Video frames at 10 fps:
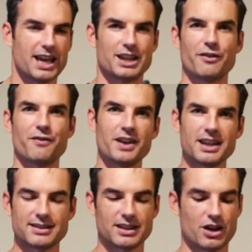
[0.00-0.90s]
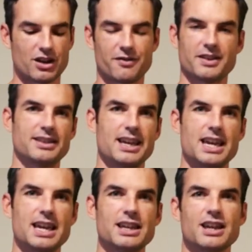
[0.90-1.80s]
Your fingers are going to
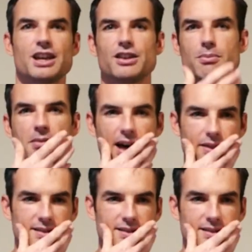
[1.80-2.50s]
fatigue, your mouth